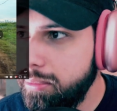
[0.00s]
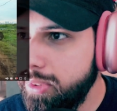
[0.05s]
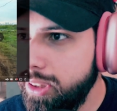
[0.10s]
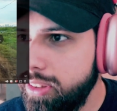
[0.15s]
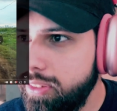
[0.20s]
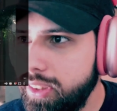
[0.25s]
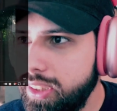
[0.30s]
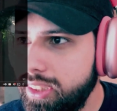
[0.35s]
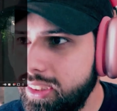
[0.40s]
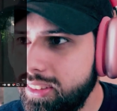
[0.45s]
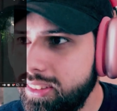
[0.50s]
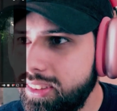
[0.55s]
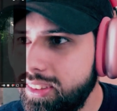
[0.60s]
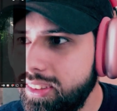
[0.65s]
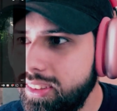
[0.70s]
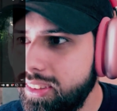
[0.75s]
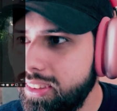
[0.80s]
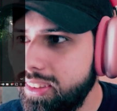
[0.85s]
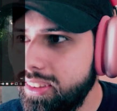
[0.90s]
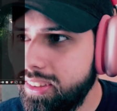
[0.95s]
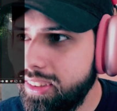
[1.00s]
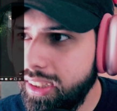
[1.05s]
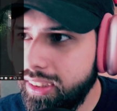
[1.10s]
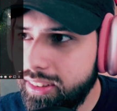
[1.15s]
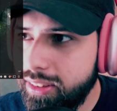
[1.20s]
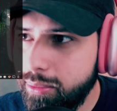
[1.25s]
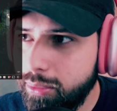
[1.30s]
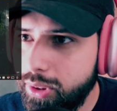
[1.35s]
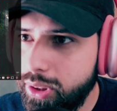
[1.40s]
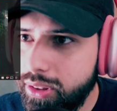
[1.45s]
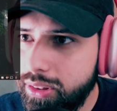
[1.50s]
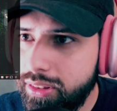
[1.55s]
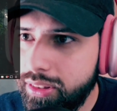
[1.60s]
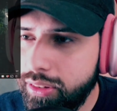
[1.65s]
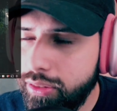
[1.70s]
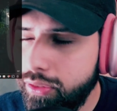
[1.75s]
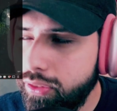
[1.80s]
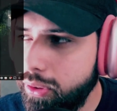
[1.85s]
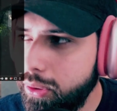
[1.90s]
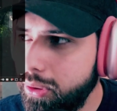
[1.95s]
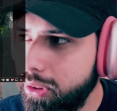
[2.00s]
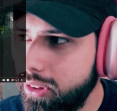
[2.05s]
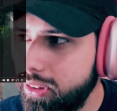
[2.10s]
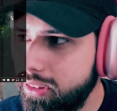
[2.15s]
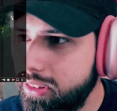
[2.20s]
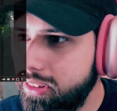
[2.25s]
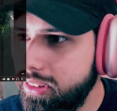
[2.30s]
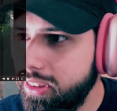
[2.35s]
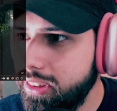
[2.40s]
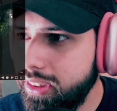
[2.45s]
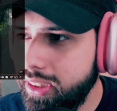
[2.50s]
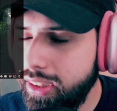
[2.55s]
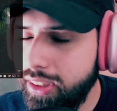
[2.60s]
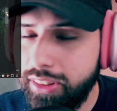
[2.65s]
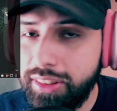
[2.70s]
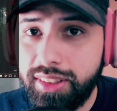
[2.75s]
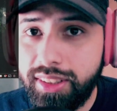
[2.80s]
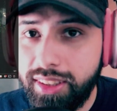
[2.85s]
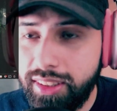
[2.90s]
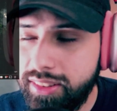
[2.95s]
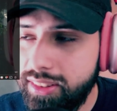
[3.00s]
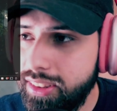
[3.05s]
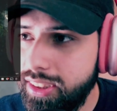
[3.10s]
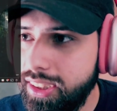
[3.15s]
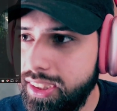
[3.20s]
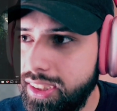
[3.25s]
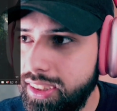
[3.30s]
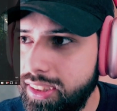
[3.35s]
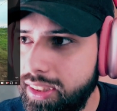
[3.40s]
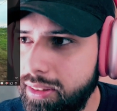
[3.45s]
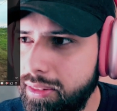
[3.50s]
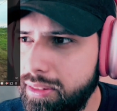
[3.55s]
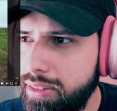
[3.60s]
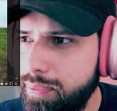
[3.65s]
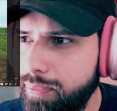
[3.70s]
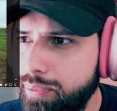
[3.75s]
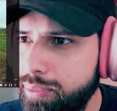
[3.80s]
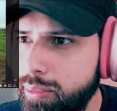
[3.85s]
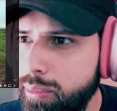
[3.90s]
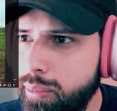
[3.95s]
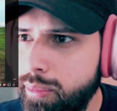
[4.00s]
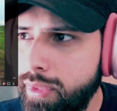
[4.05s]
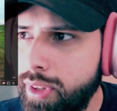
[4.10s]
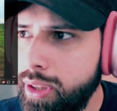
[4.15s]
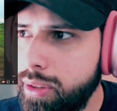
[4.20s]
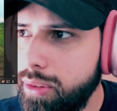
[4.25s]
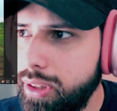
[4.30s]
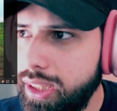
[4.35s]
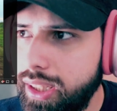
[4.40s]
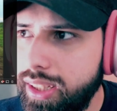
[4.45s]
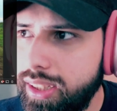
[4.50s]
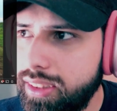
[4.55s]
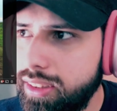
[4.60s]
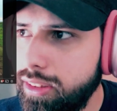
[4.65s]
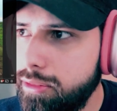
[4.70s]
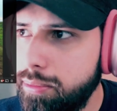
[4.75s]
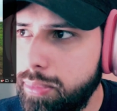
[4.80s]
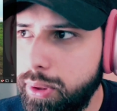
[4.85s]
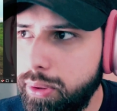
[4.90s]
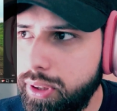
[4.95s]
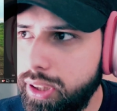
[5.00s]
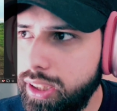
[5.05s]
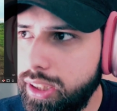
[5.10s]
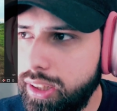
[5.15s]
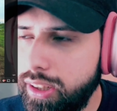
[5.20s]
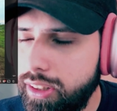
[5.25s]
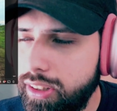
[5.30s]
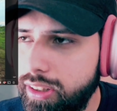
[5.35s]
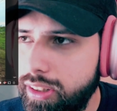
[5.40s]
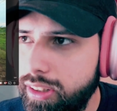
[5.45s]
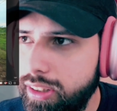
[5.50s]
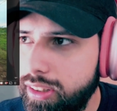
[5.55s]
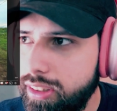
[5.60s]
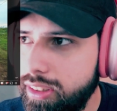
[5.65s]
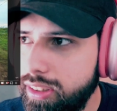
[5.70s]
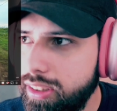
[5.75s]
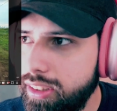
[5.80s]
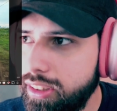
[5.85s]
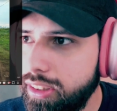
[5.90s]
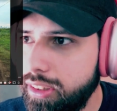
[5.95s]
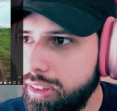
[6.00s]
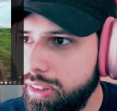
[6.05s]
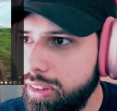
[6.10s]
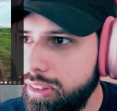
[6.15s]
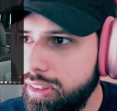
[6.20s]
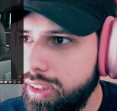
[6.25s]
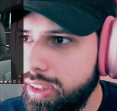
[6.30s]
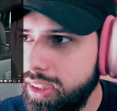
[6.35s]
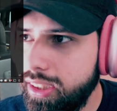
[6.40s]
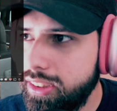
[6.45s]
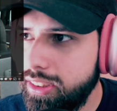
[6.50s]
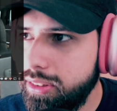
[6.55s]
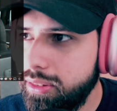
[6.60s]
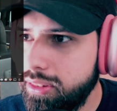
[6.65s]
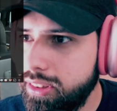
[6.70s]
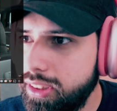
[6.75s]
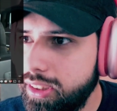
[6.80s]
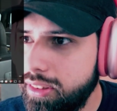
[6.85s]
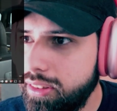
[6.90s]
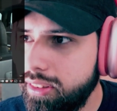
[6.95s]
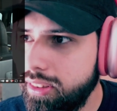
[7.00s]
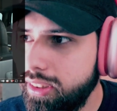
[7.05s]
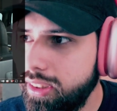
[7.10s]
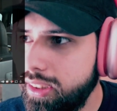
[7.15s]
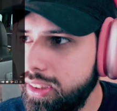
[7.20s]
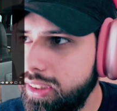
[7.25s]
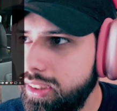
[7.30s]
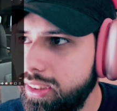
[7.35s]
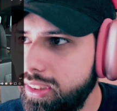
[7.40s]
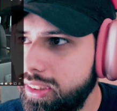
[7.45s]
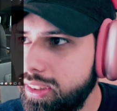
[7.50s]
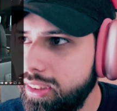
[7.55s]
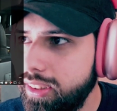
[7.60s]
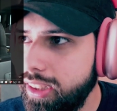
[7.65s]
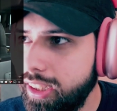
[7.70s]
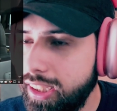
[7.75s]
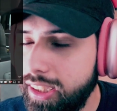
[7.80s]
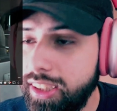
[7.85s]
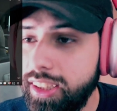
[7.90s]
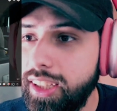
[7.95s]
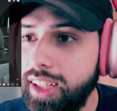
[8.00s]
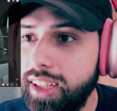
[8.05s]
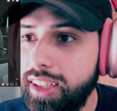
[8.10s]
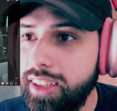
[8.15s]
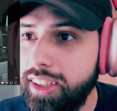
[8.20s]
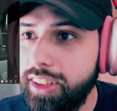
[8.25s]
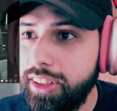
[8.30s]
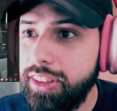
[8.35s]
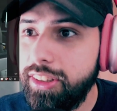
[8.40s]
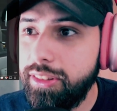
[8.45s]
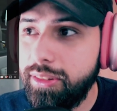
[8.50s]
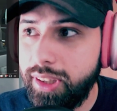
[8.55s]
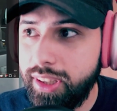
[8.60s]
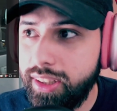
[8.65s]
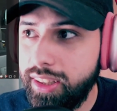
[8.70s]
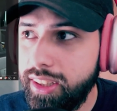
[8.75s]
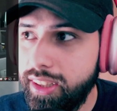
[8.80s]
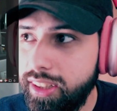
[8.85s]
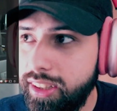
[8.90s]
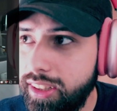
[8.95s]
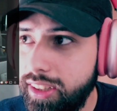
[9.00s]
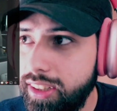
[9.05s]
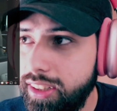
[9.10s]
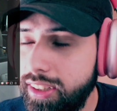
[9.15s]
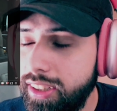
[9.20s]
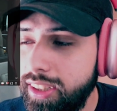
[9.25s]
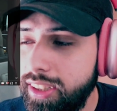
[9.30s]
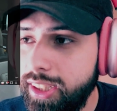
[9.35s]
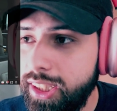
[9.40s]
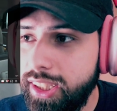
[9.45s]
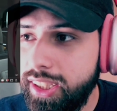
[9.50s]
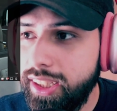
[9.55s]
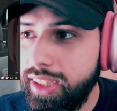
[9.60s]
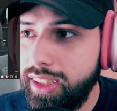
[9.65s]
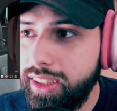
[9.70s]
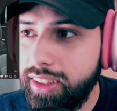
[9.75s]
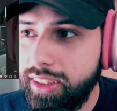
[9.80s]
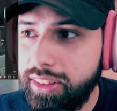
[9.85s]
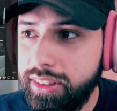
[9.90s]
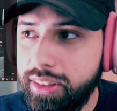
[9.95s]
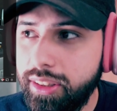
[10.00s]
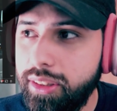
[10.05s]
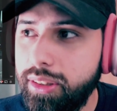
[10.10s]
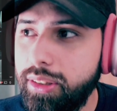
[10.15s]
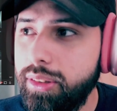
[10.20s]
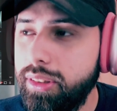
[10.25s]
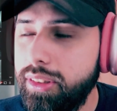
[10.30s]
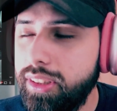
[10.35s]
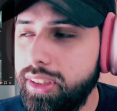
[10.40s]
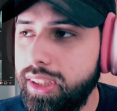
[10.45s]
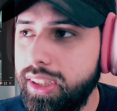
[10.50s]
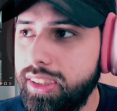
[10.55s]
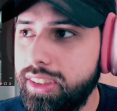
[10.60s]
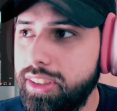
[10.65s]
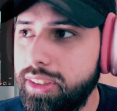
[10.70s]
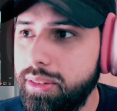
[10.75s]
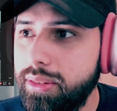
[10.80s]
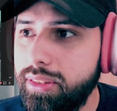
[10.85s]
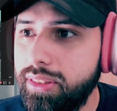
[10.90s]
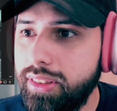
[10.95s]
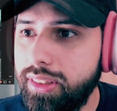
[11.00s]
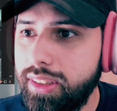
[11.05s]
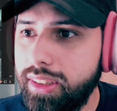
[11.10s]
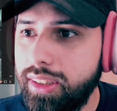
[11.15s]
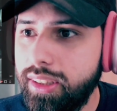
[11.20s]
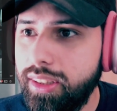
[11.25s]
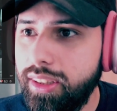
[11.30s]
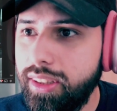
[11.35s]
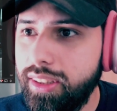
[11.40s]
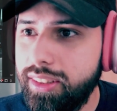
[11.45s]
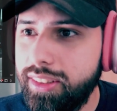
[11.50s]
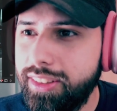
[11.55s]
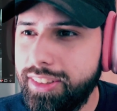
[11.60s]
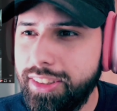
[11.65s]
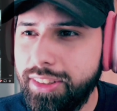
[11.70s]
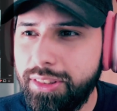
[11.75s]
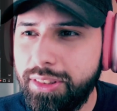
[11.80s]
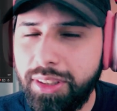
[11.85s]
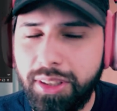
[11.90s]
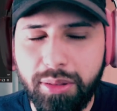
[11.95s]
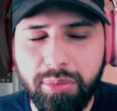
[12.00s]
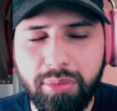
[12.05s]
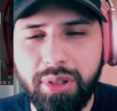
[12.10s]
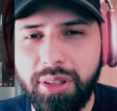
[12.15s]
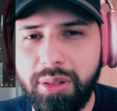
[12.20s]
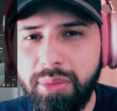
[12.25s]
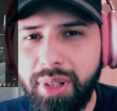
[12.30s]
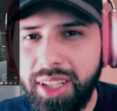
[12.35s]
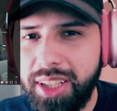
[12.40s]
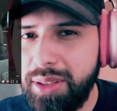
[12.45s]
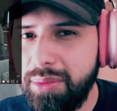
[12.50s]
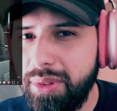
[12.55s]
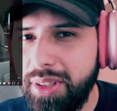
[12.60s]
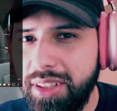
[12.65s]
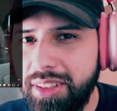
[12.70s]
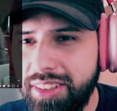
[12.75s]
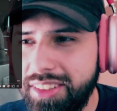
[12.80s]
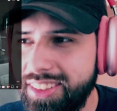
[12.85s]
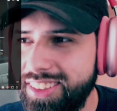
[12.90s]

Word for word: movie because it's got some girl in the forest looking artistic. And then we got like this broken car. And the girl looked like she was going, like he got hurt right there. And then the girl looked like she was uh, still trying to put her makeup on,